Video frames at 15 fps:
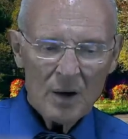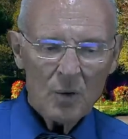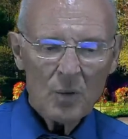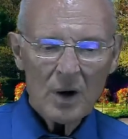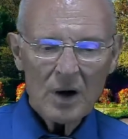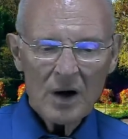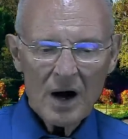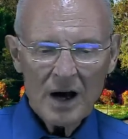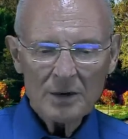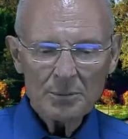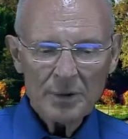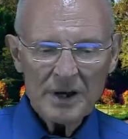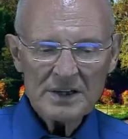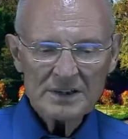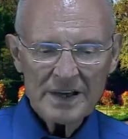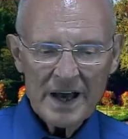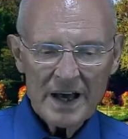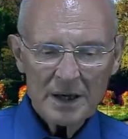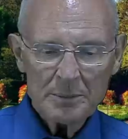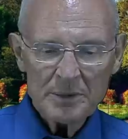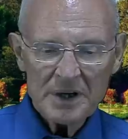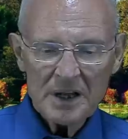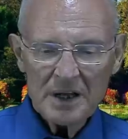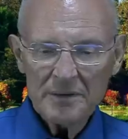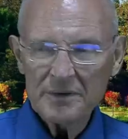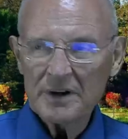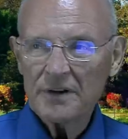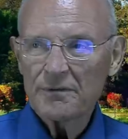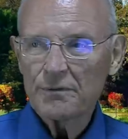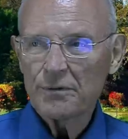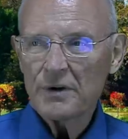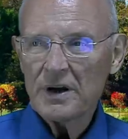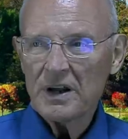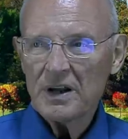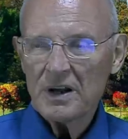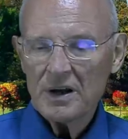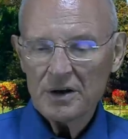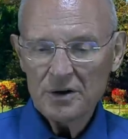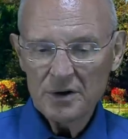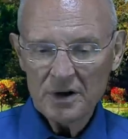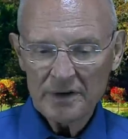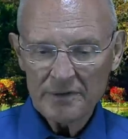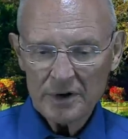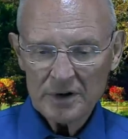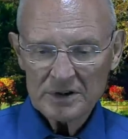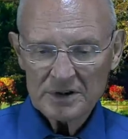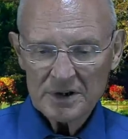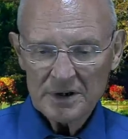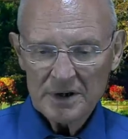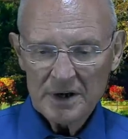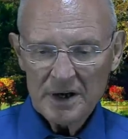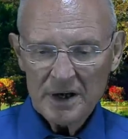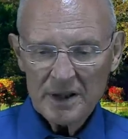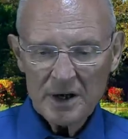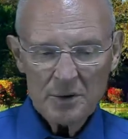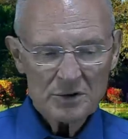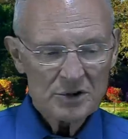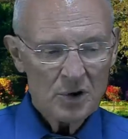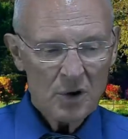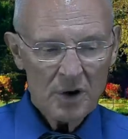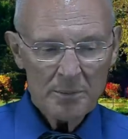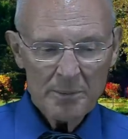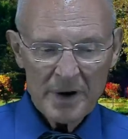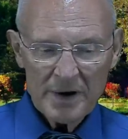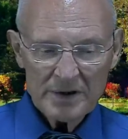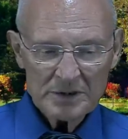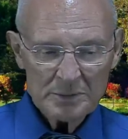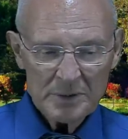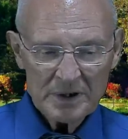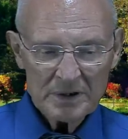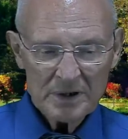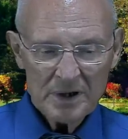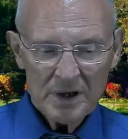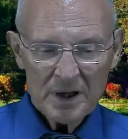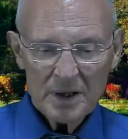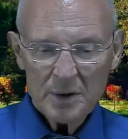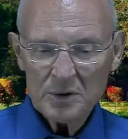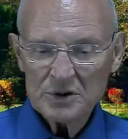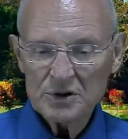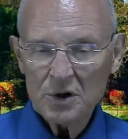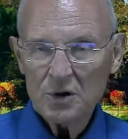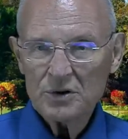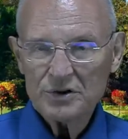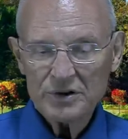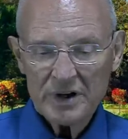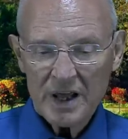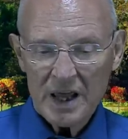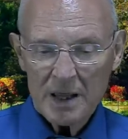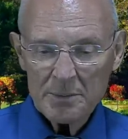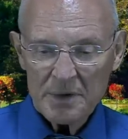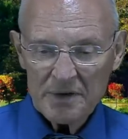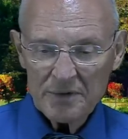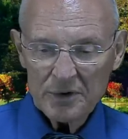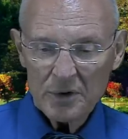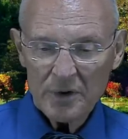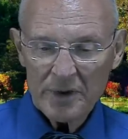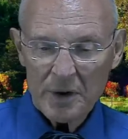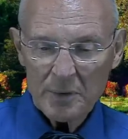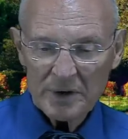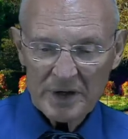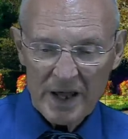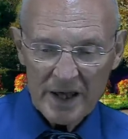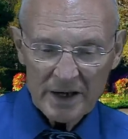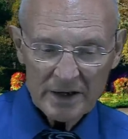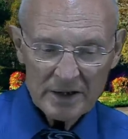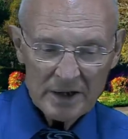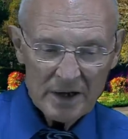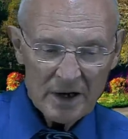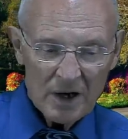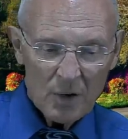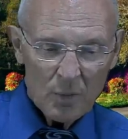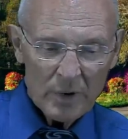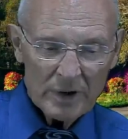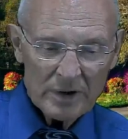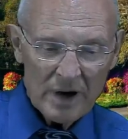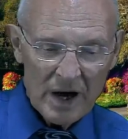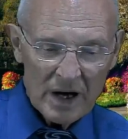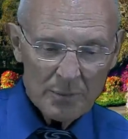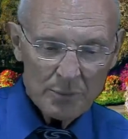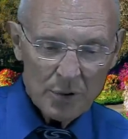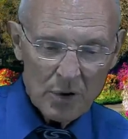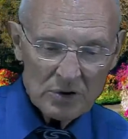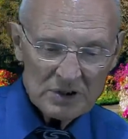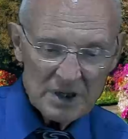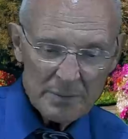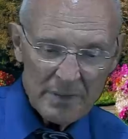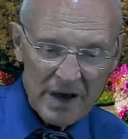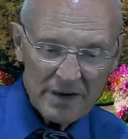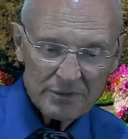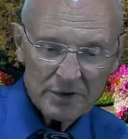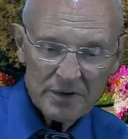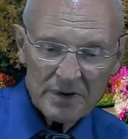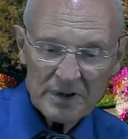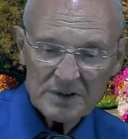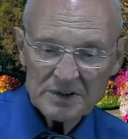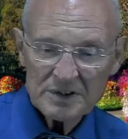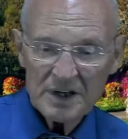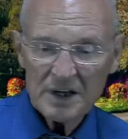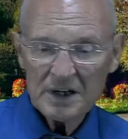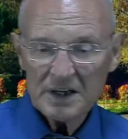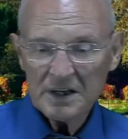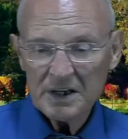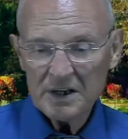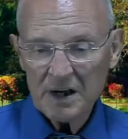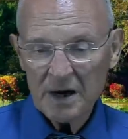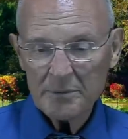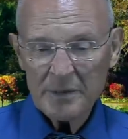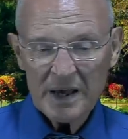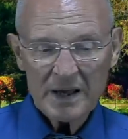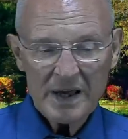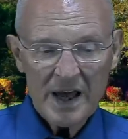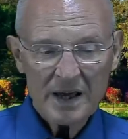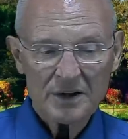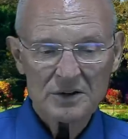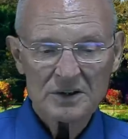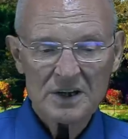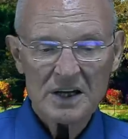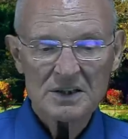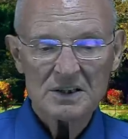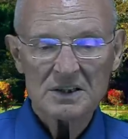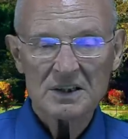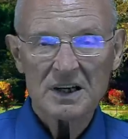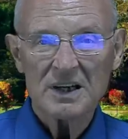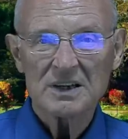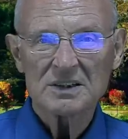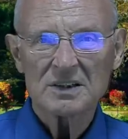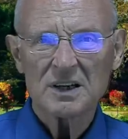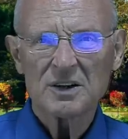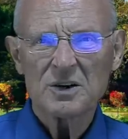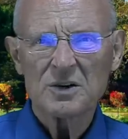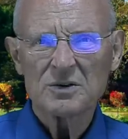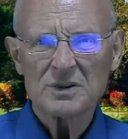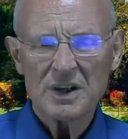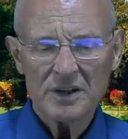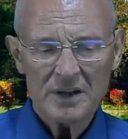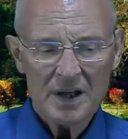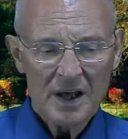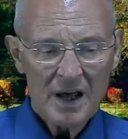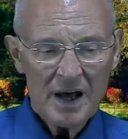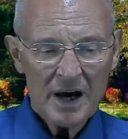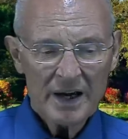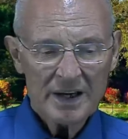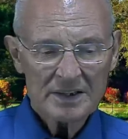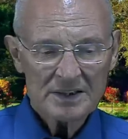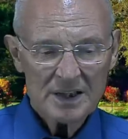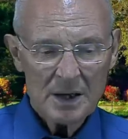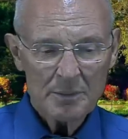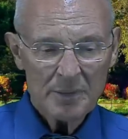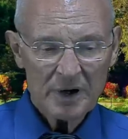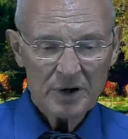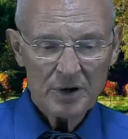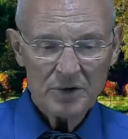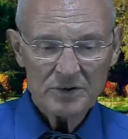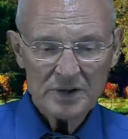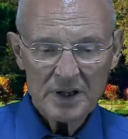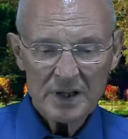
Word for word: Well, God placed Adam and Eve in a free universe. There was no embarrassment, there was no shame, even though they were naked. When God approached them after their sin, he did not make accusations against, accusing, against them, accusing